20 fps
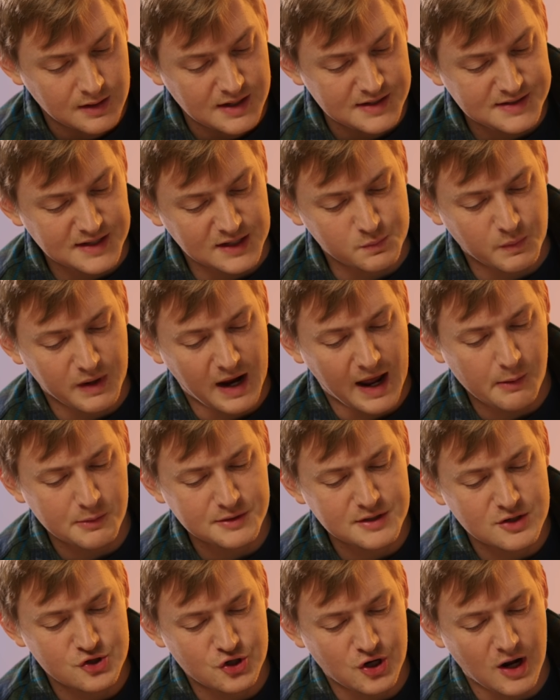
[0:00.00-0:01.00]
He says, When I
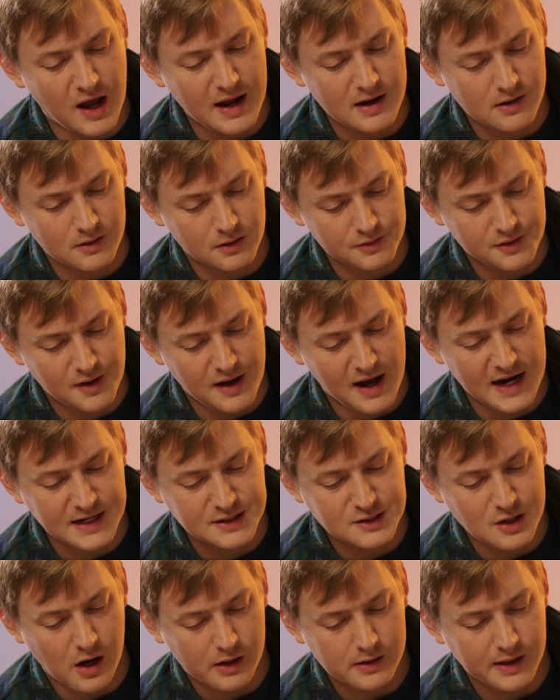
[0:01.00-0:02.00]
was a child, I
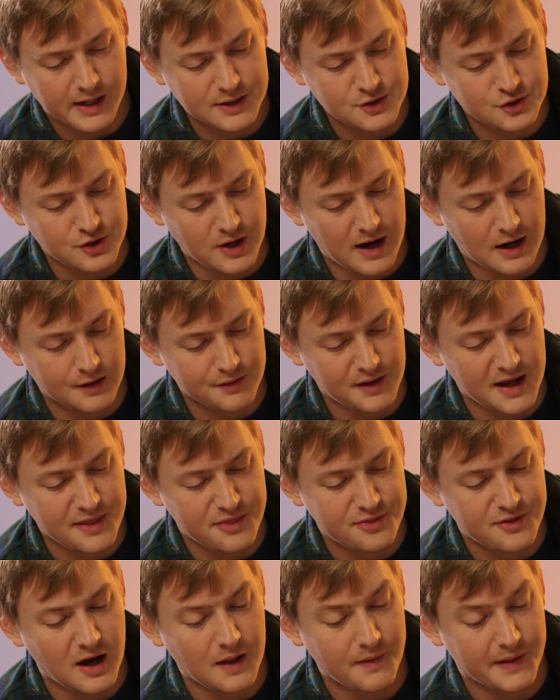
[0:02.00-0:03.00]
talked like a child, I
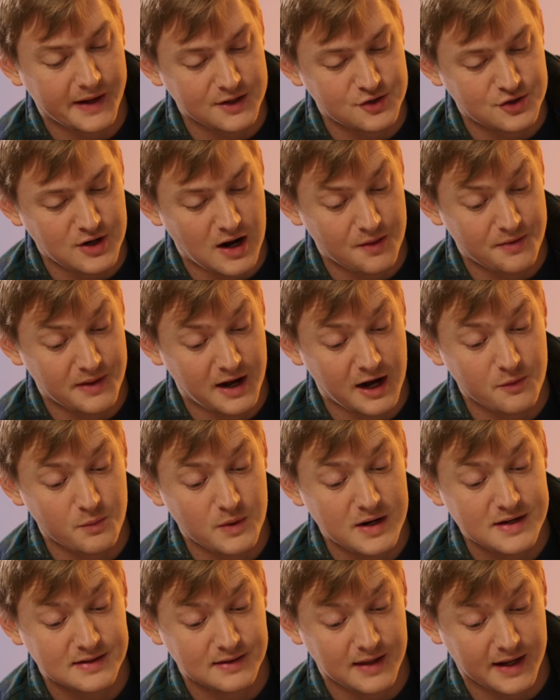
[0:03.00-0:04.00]
thought like a child, and I
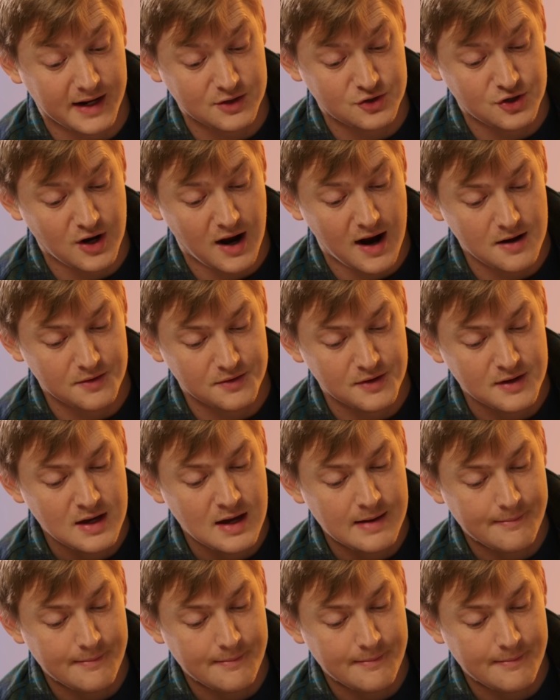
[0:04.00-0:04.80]
reasoned like a child.